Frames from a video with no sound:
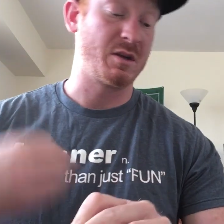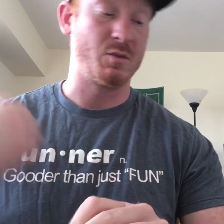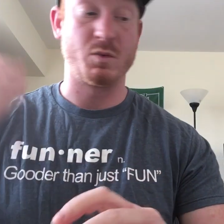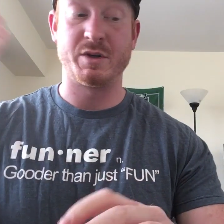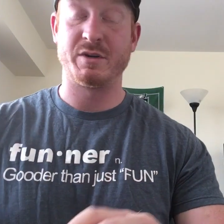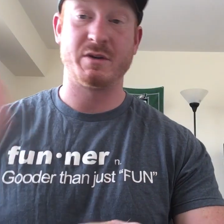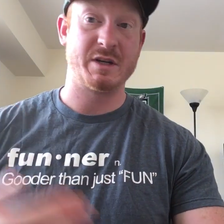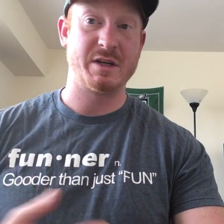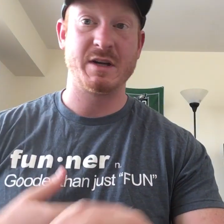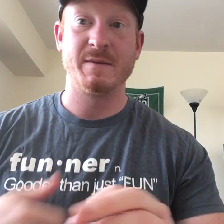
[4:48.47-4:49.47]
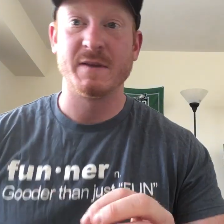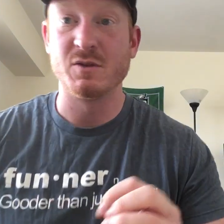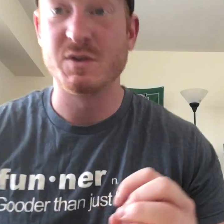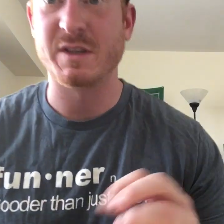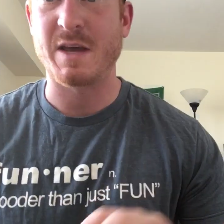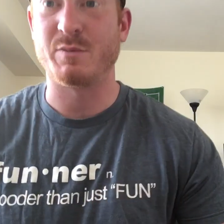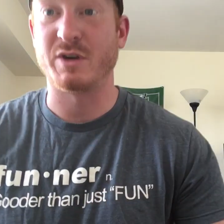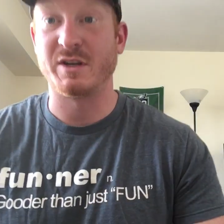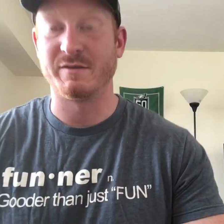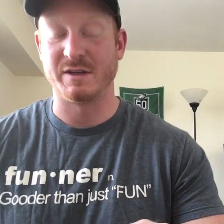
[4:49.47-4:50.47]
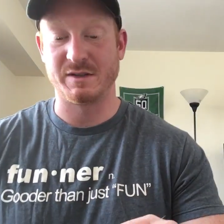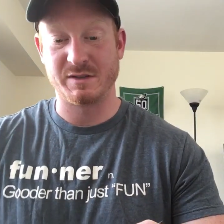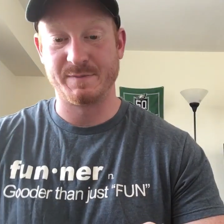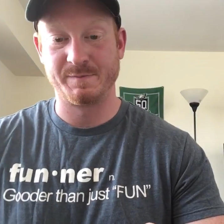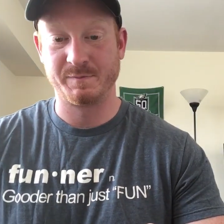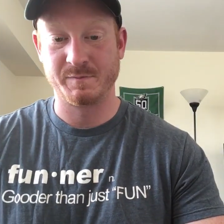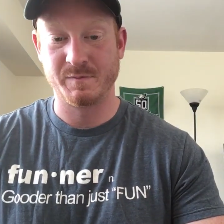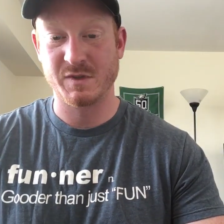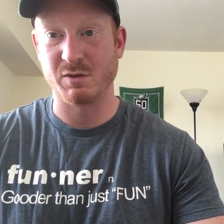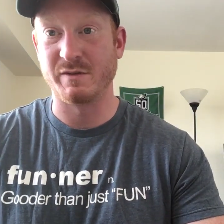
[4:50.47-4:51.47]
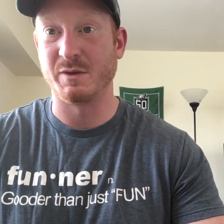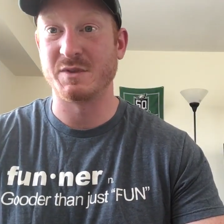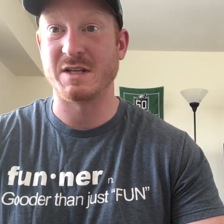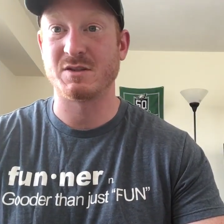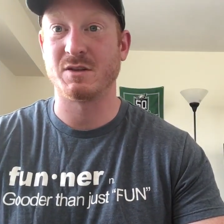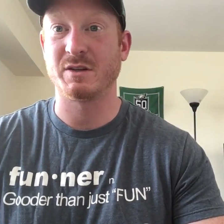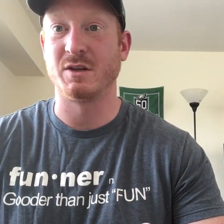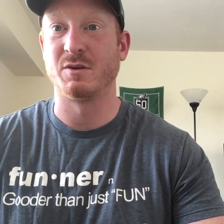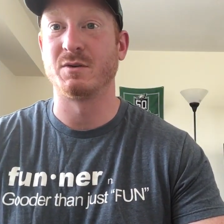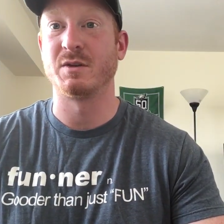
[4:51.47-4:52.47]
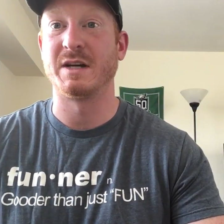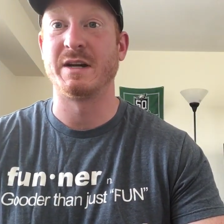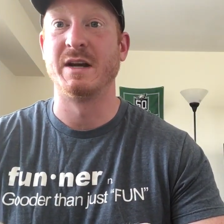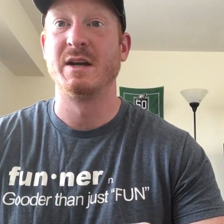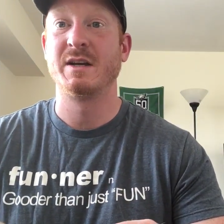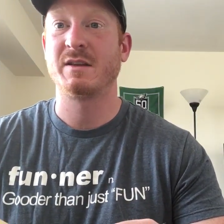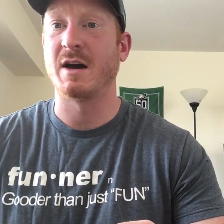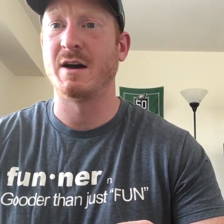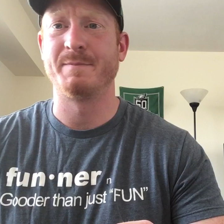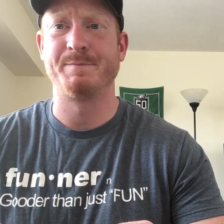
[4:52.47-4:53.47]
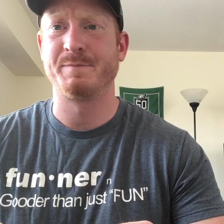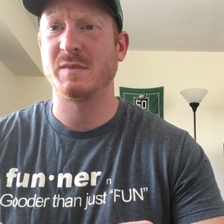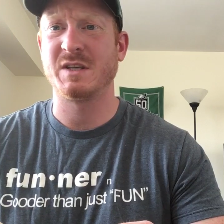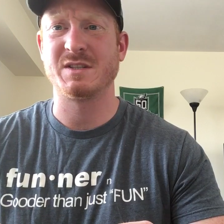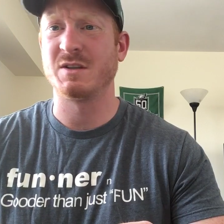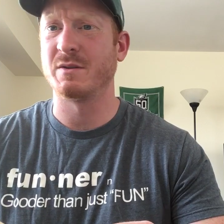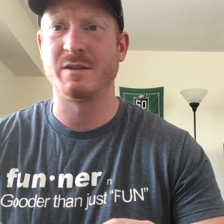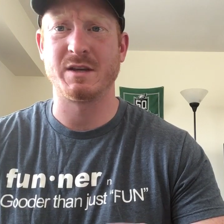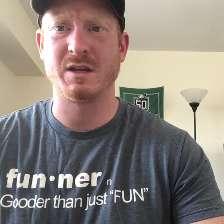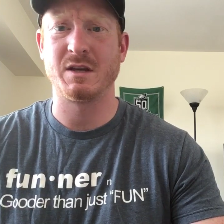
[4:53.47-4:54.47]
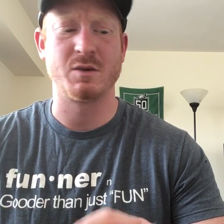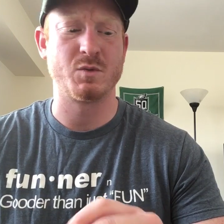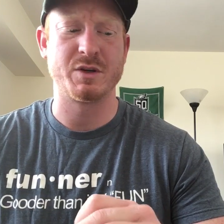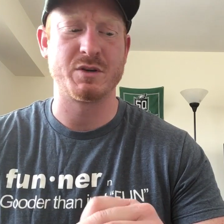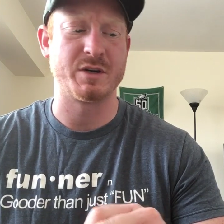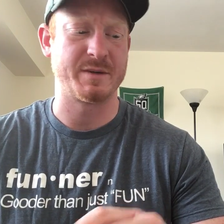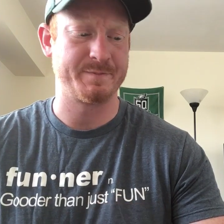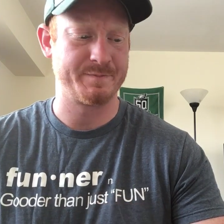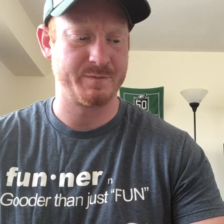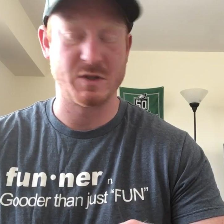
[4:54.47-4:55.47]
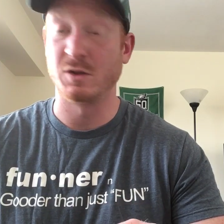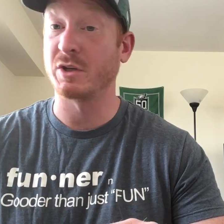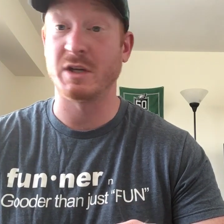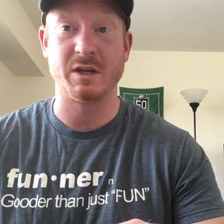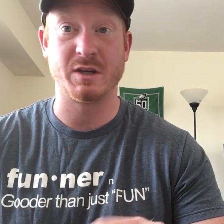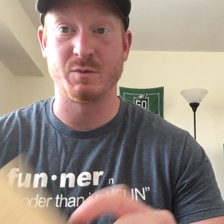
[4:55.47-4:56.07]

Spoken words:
and wondering, using that brain of his. So even though he's not talking a whole lot, he's still thinking and wondering, looking and